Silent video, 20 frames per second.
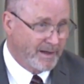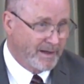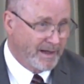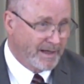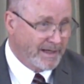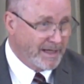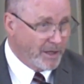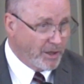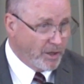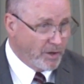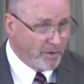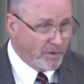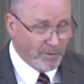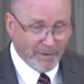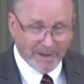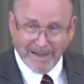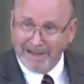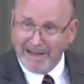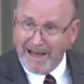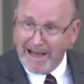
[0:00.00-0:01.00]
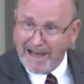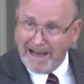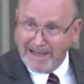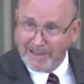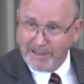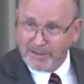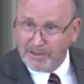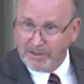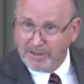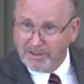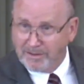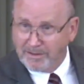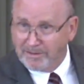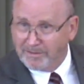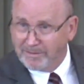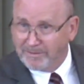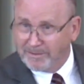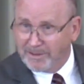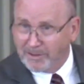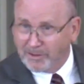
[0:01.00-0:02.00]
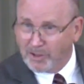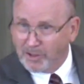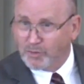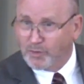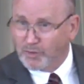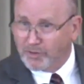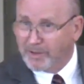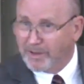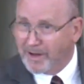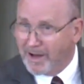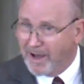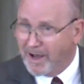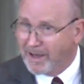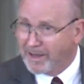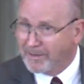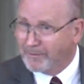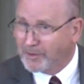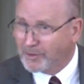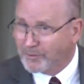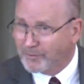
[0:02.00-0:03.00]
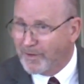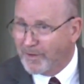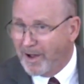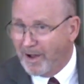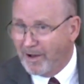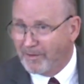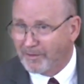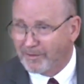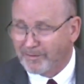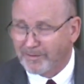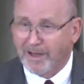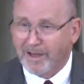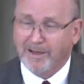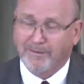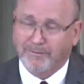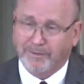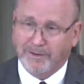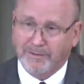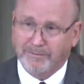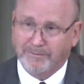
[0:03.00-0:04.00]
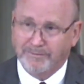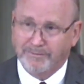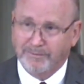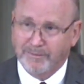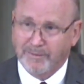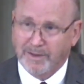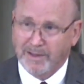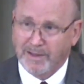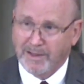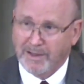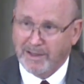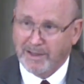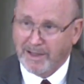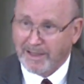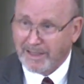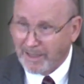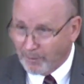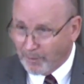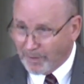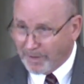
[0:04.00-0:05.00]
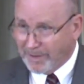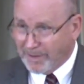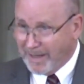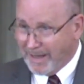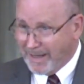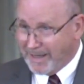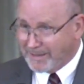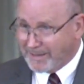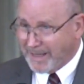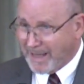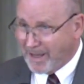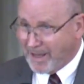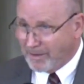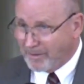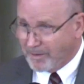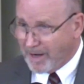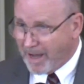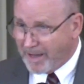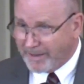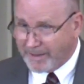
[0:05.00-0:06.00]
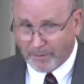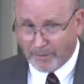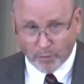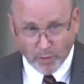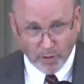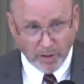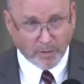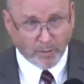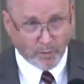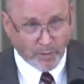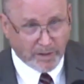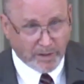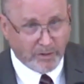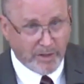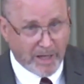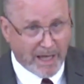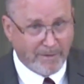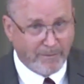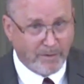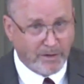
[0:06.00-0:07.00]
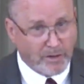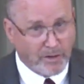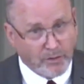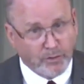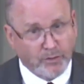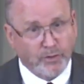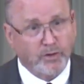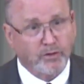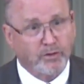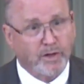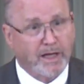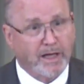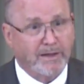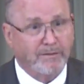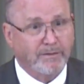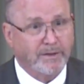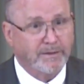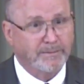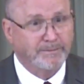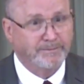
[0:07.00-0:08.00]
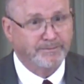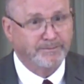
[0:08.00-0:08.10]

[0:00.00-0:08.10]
And he near realized that this was a God of his father, David. And he realized how God had worked with David and through David.